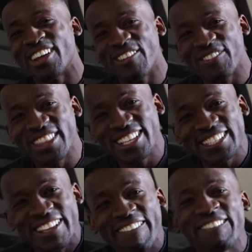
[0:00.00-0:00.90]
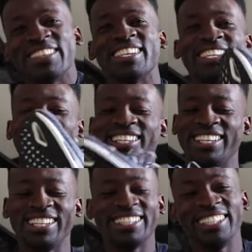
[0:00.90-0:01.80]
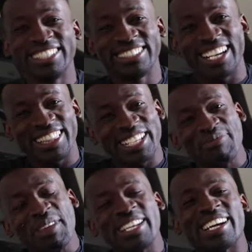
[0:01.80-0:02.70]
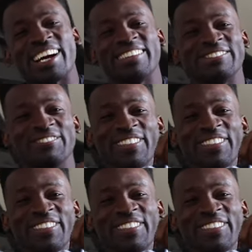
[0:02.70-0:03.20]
ready for this? Check this video out.